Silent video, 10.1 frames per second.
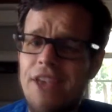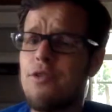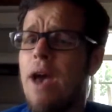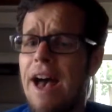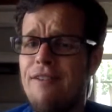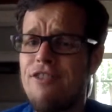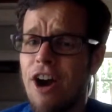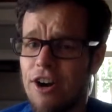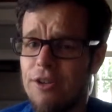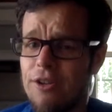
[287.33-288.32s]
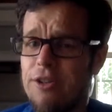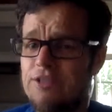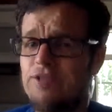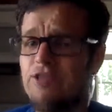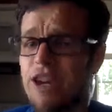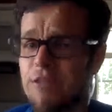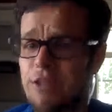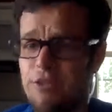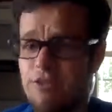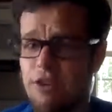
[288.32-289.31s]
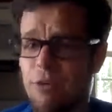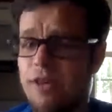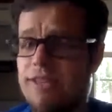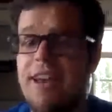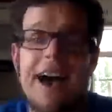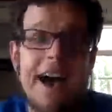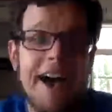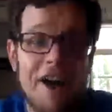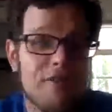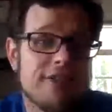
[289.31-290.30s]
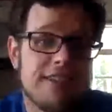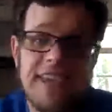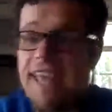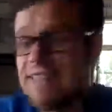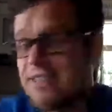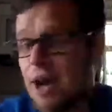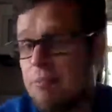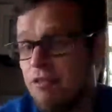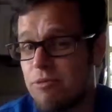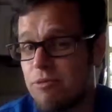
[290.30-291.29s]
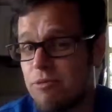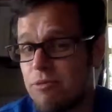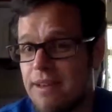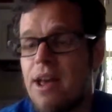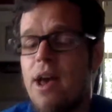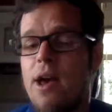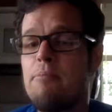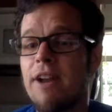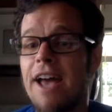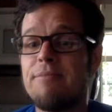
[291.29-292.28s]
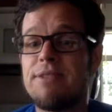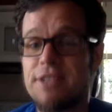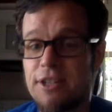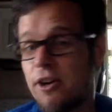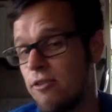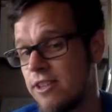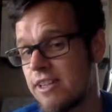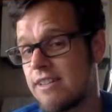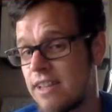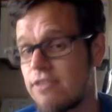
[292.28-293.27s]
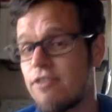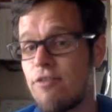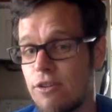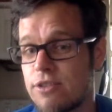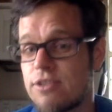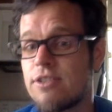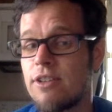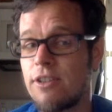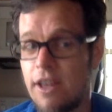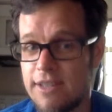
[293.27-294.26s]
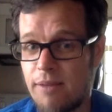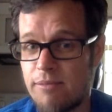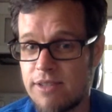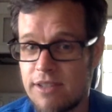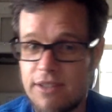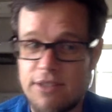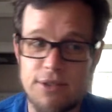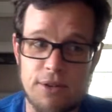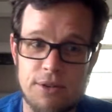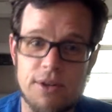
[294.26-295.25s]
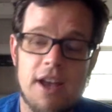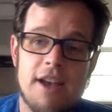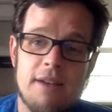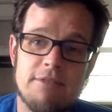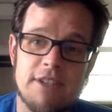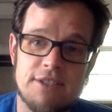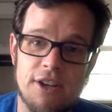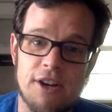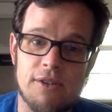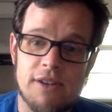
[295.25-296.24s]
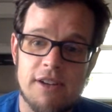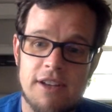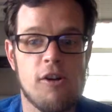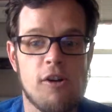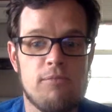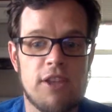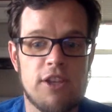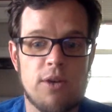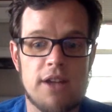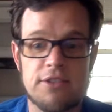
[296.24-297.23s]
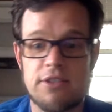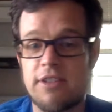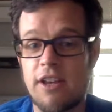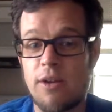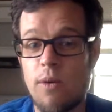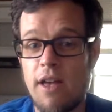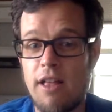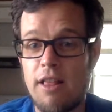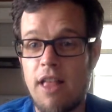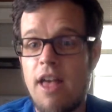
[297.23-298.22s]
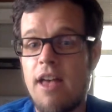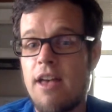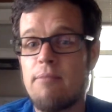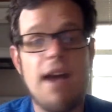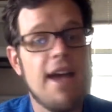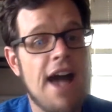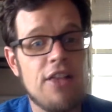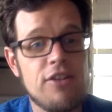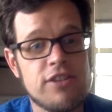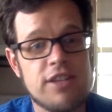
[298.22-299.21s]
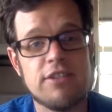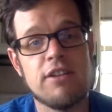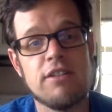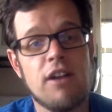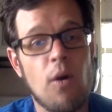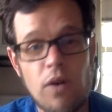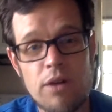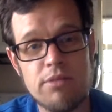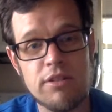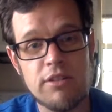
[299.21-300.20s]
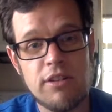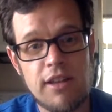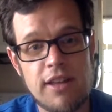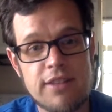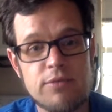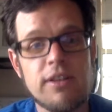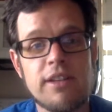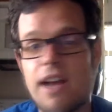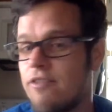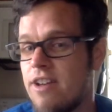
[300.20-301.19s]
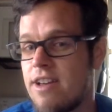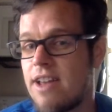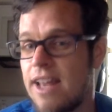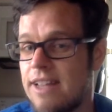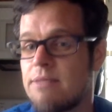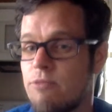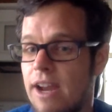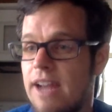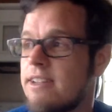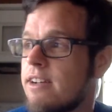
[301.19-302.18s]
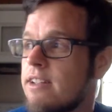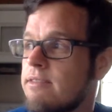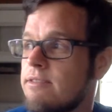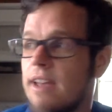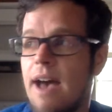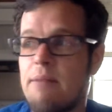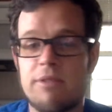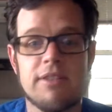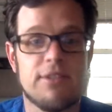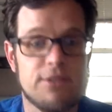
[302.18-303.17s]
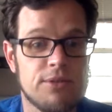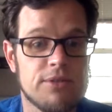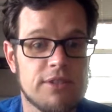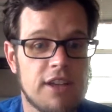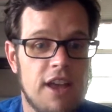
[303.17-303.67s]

If you have the articles in front of you during the quiz, I obviously can't stop you from doing that, but I'm still only going to take the first attempt. So please know, hope that you guys are staying well. My allergies are horrible. It's really not fun. I need some rain to to happen soon.